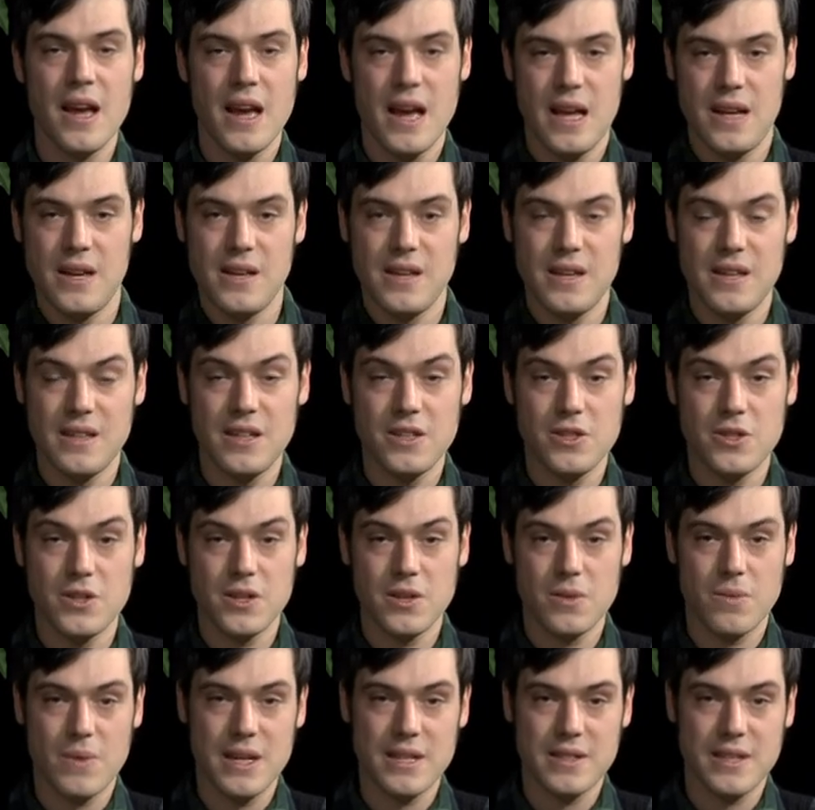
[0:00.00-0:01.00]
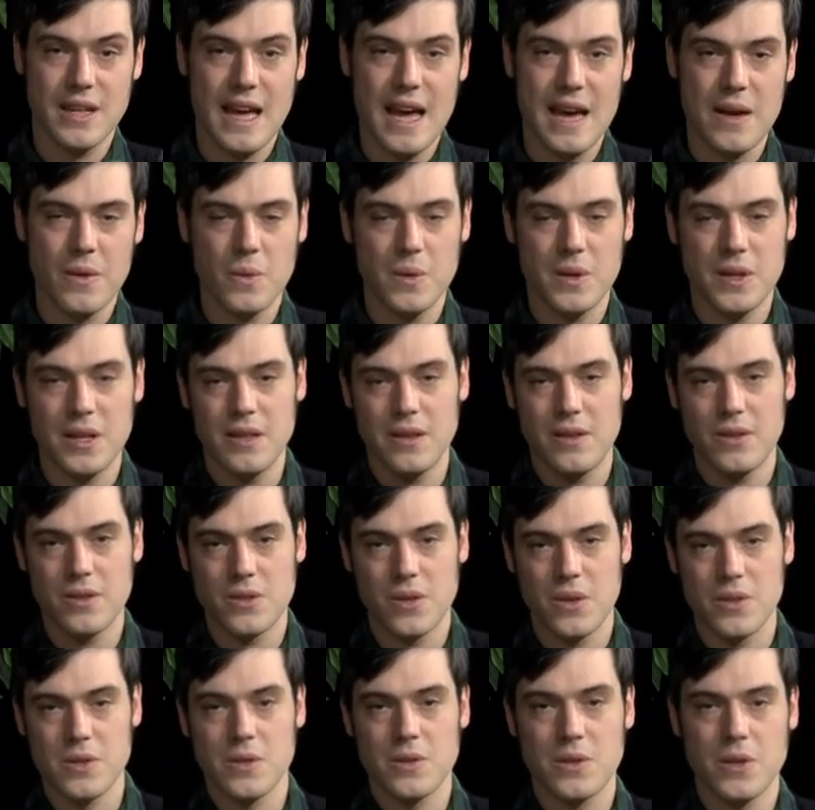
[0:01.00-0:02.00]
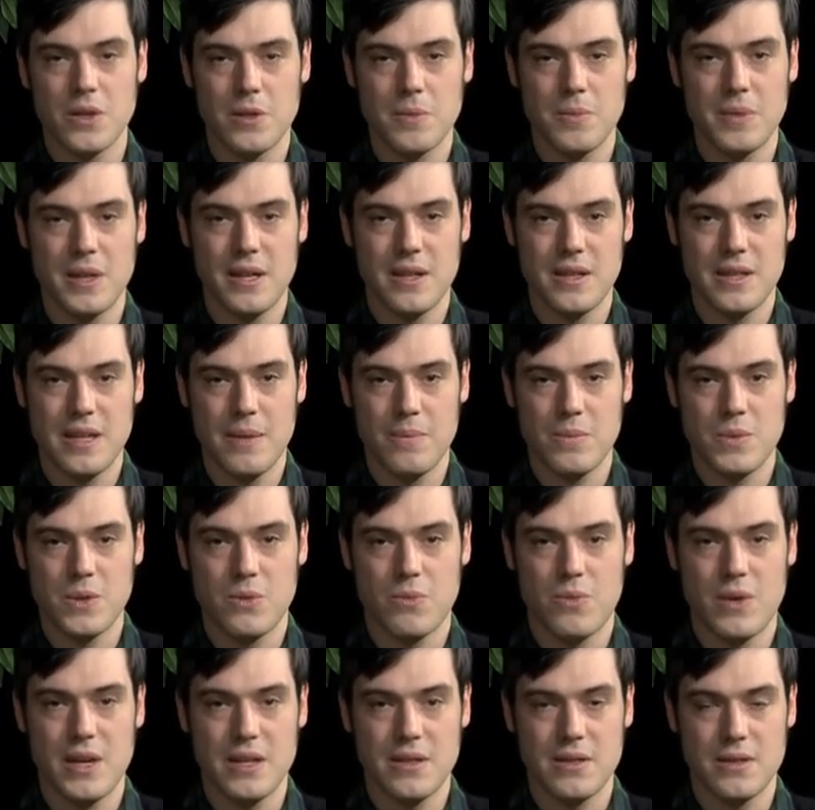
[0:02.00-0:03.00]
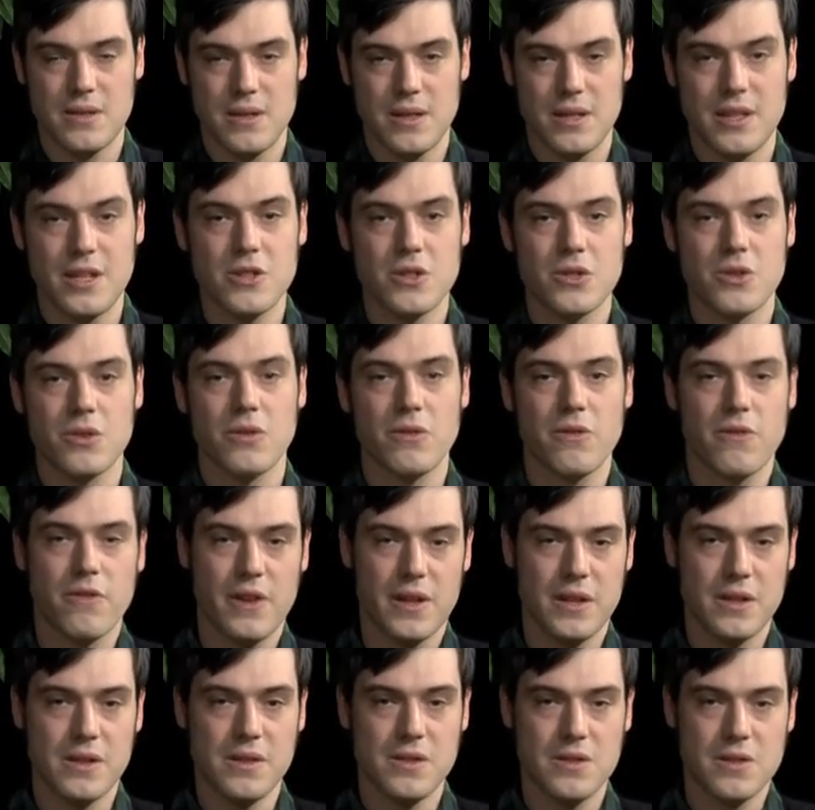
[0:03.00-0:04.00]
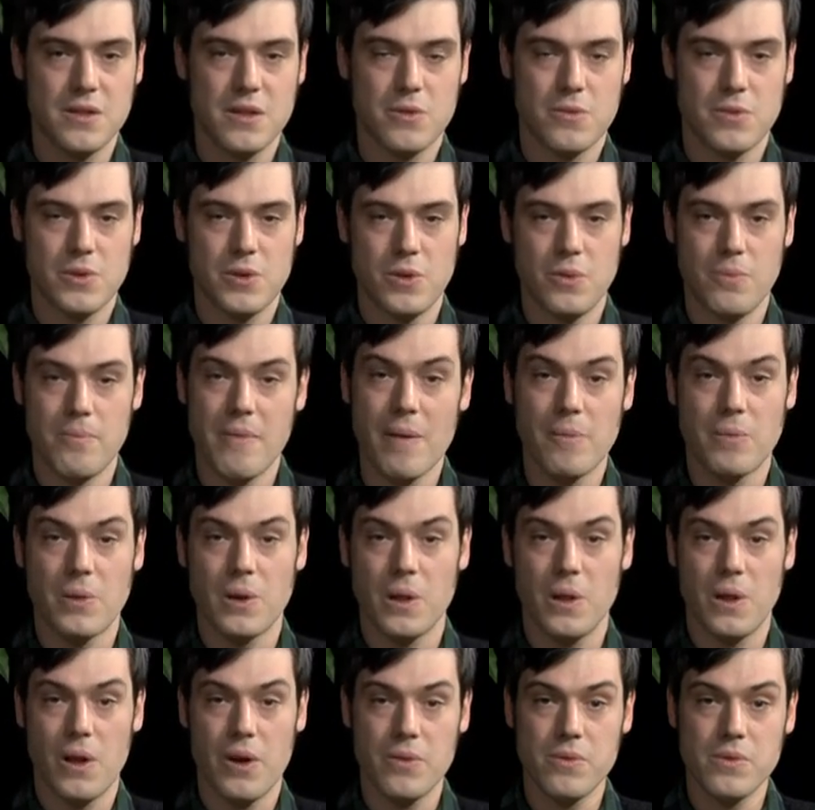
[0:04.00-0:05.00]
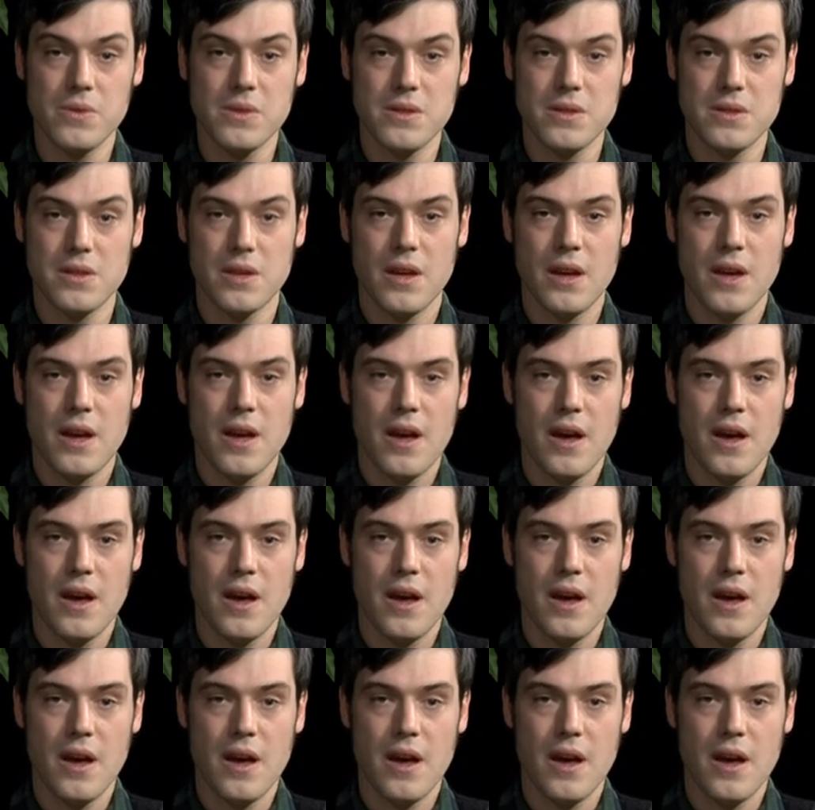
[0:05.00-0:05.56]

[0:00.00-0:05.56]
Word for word: And in addition to raising equity, there's also going to be an attempt to raise additional funds through member loans